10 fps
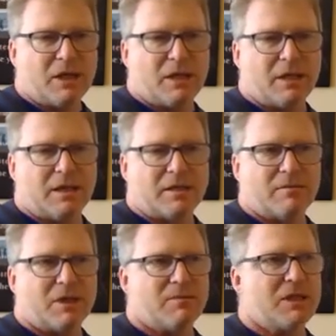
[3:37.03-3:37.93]
it. Uh,
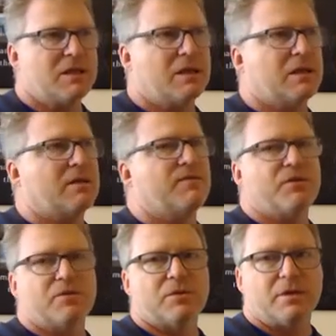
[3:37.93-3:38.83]
sometimes these get
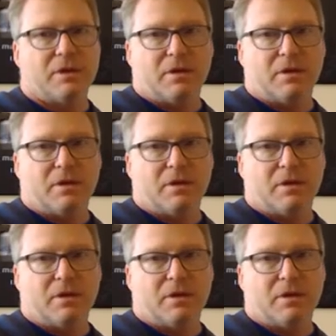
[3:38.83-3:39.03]
confused.